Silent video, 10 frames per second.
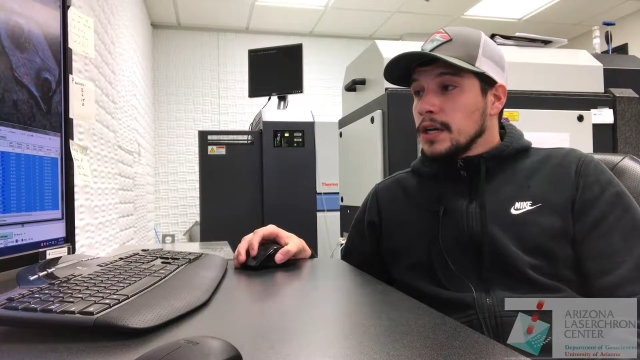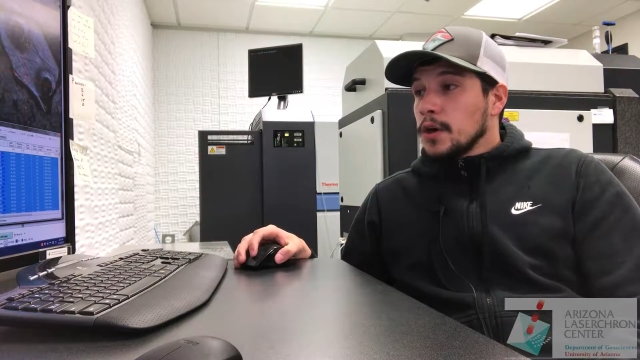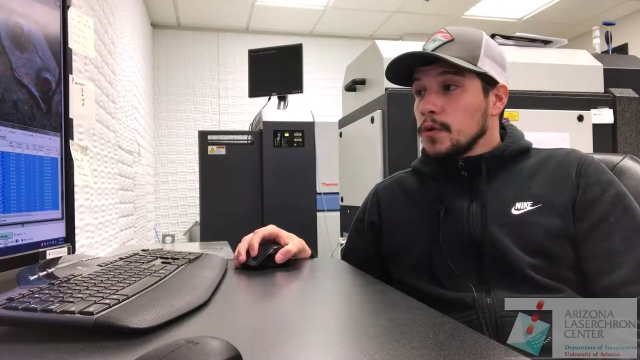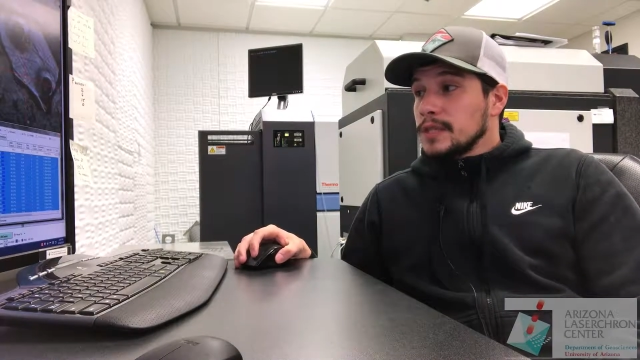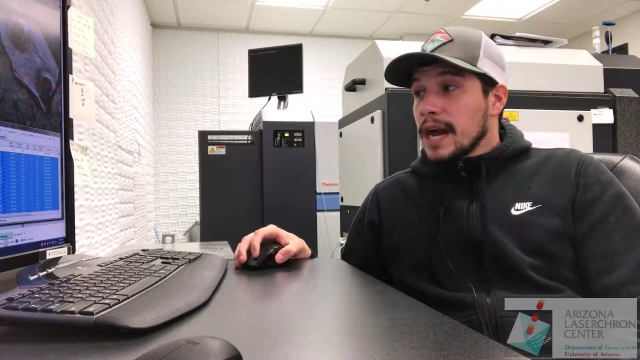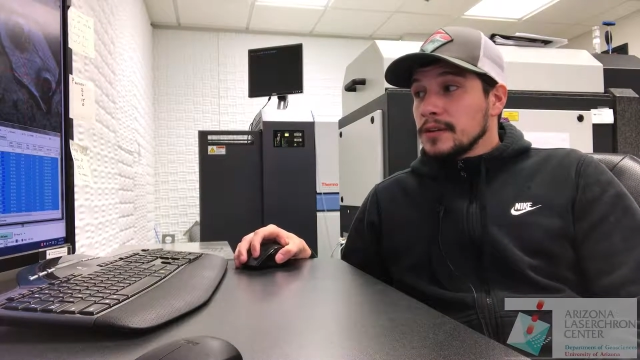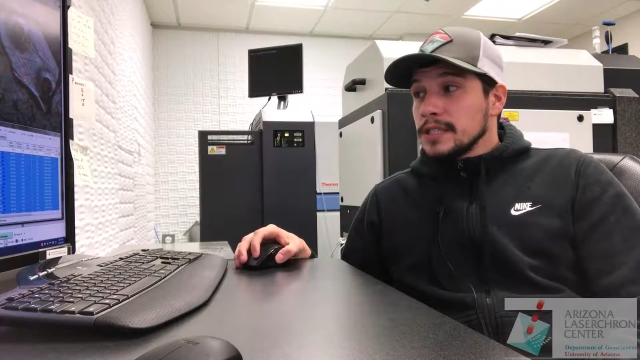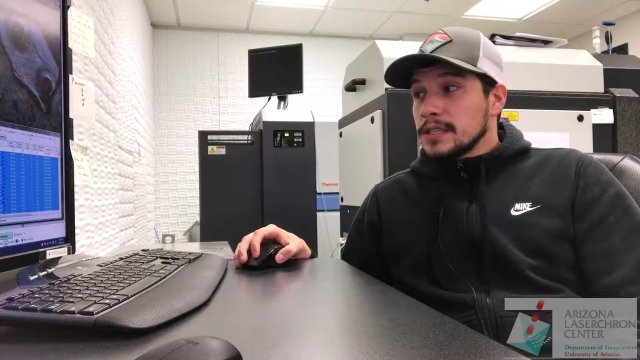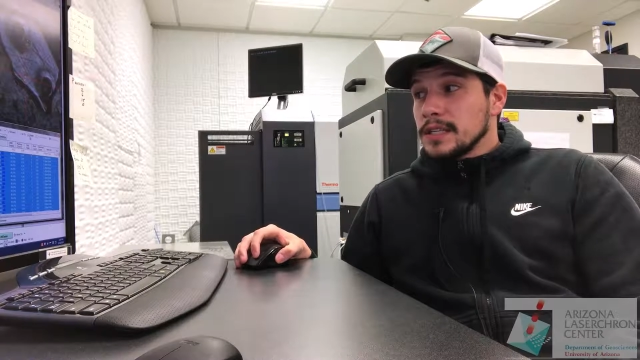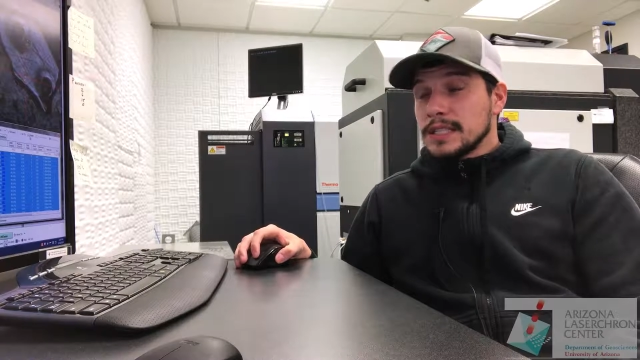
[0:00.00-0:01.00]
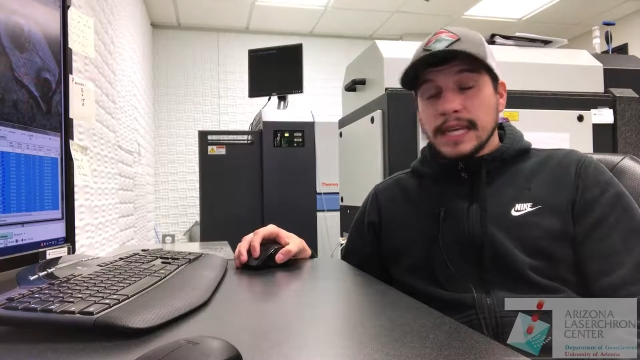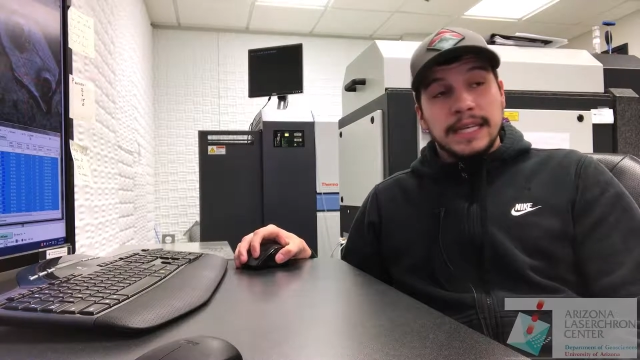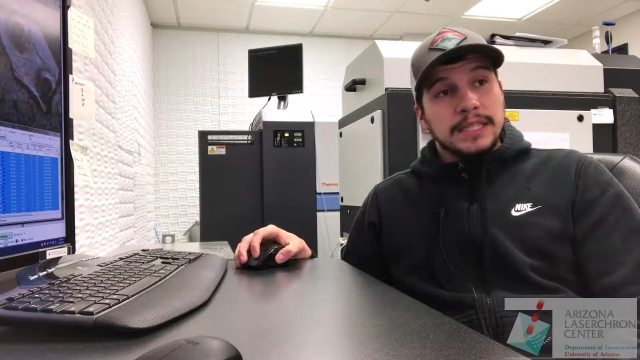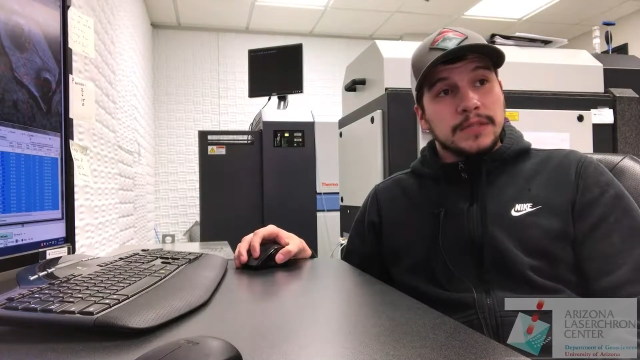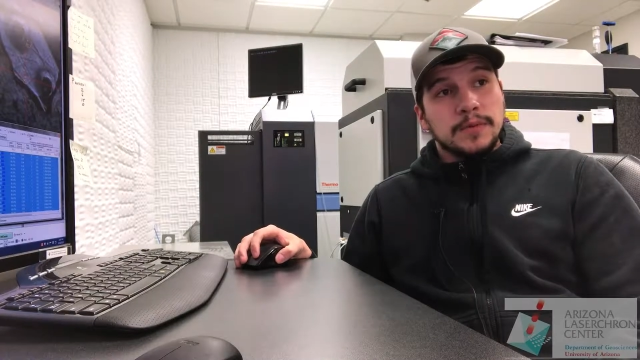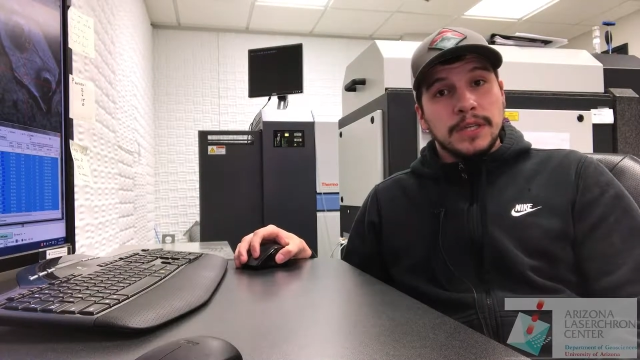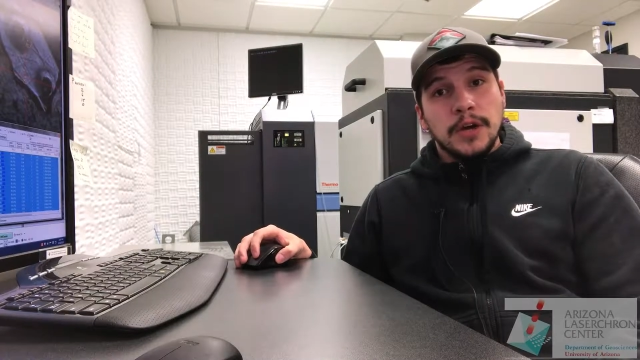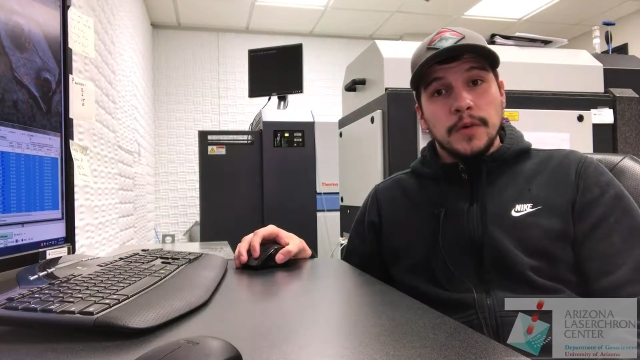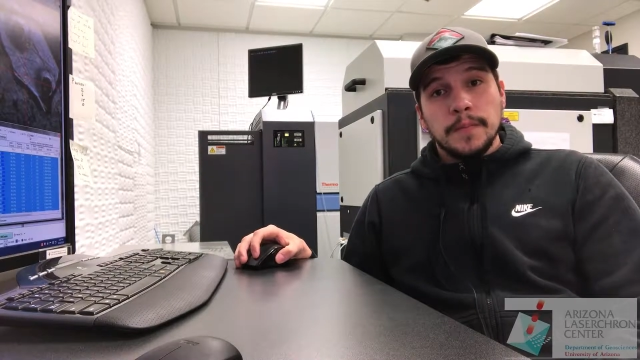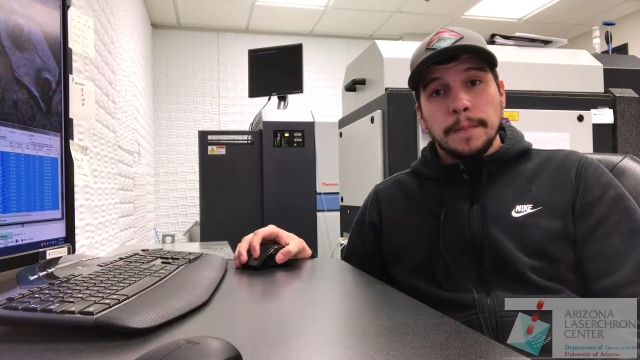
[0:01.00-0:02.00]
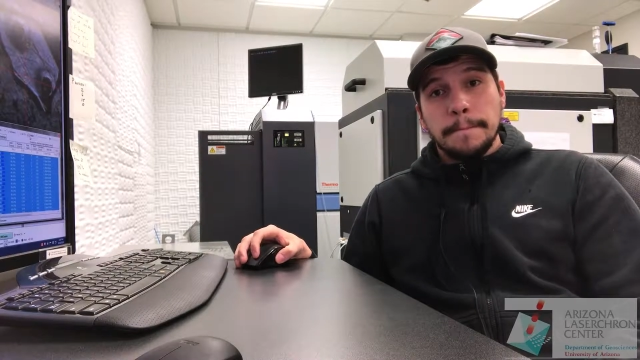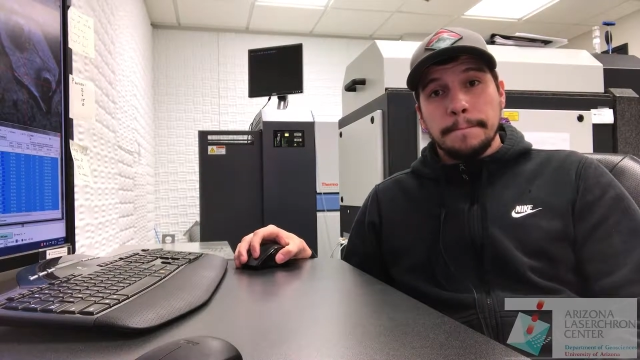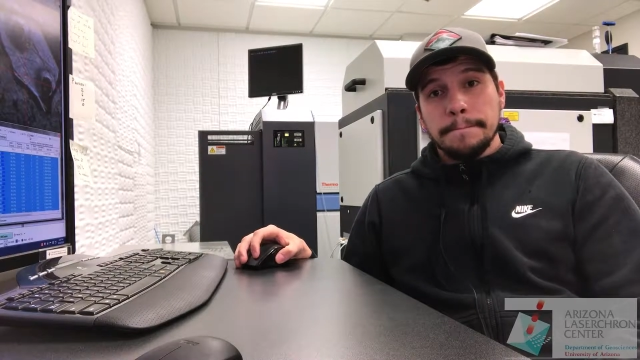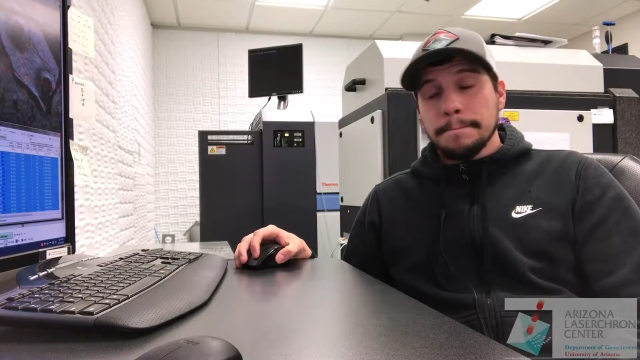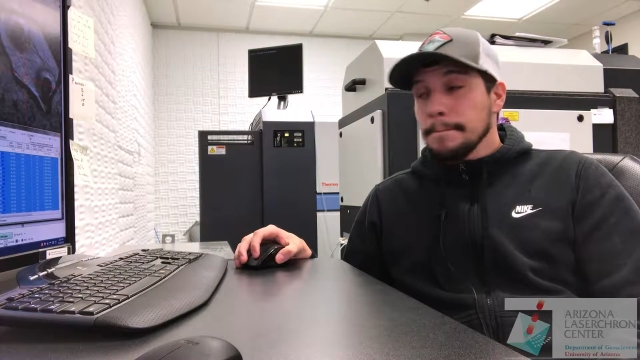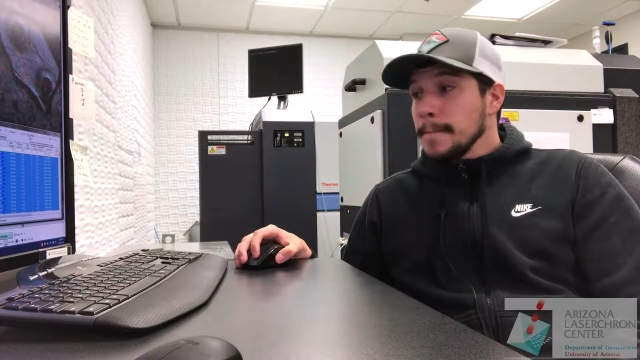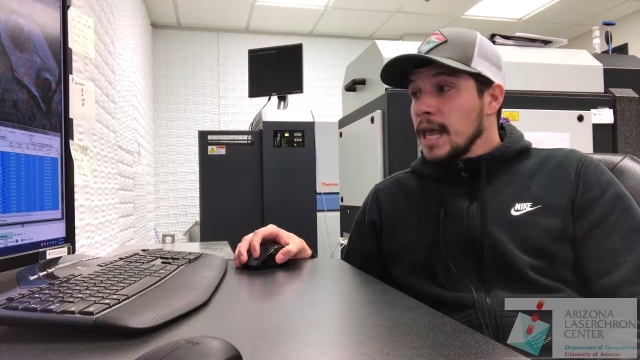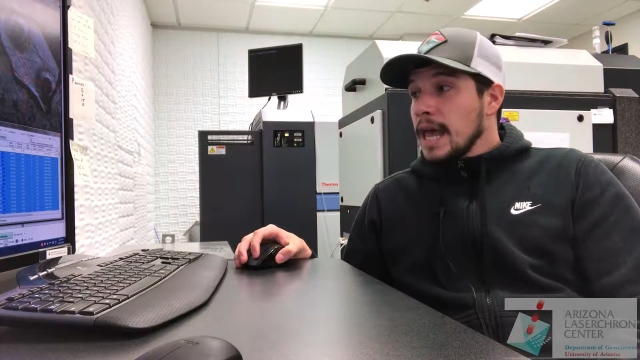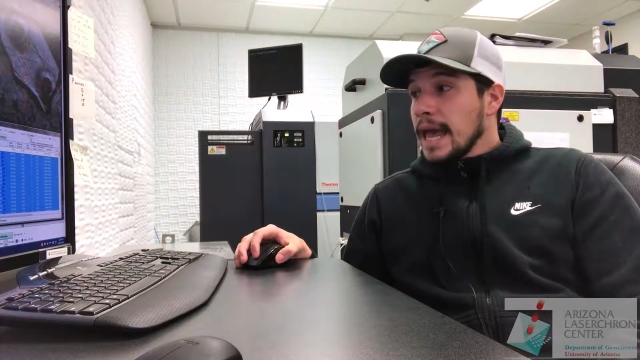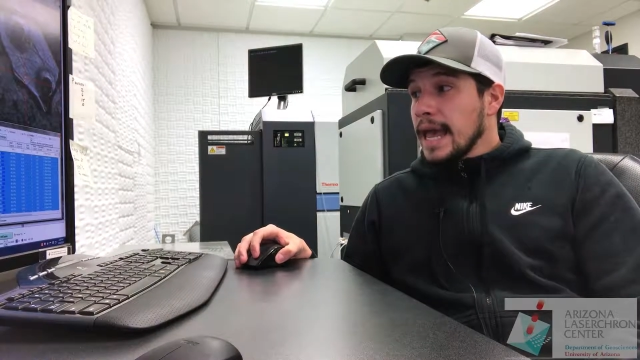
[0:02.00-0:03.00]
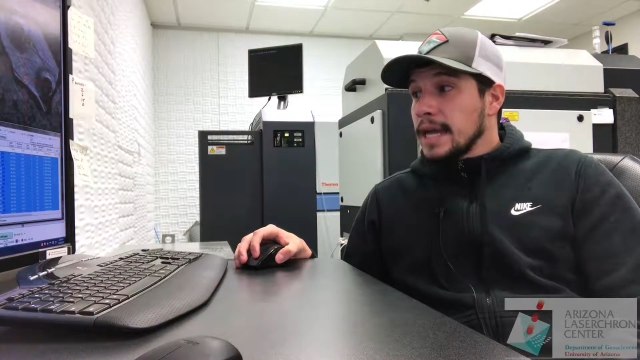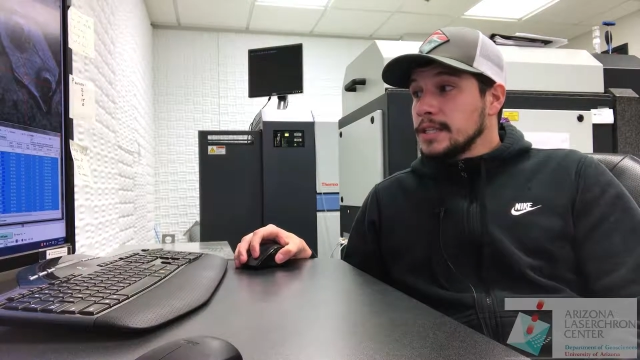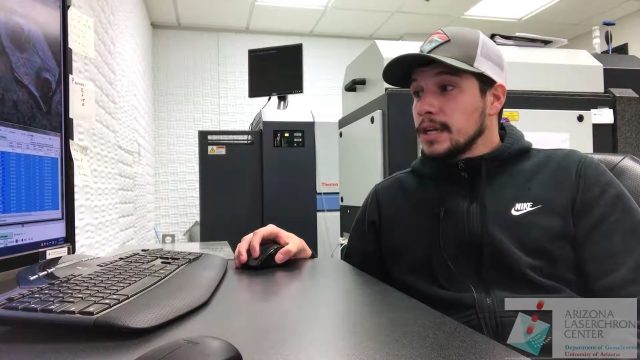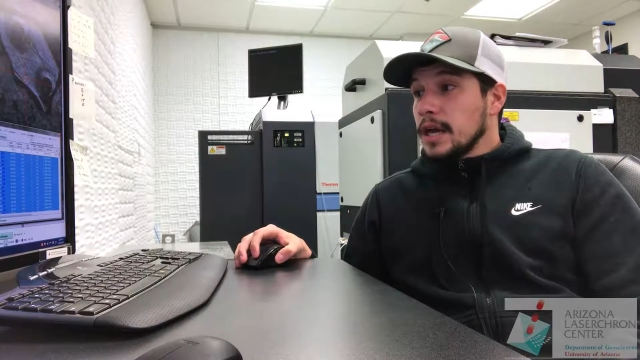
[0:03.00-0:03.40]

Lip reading: go down into the scan list window, and